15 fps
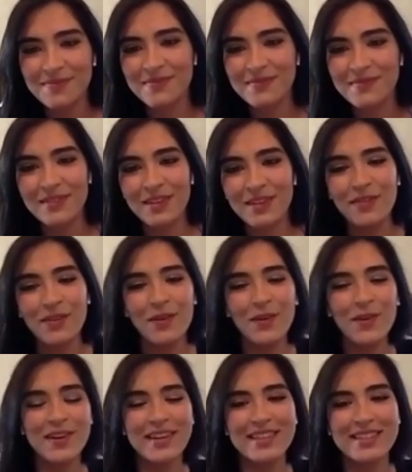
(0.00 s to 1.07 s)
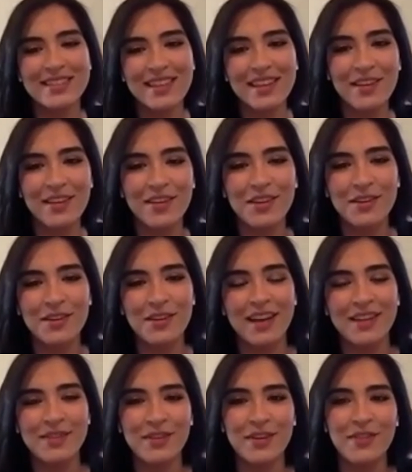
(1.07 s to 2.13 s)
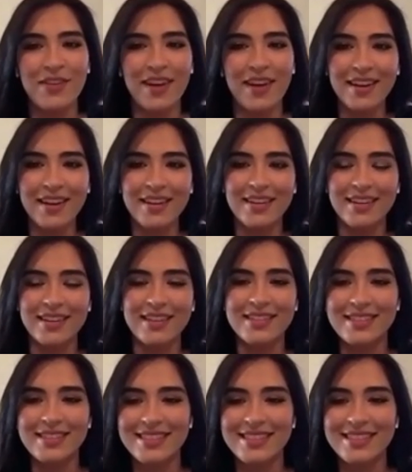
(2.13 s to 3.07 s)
Of course. Thank you guys for inviting us.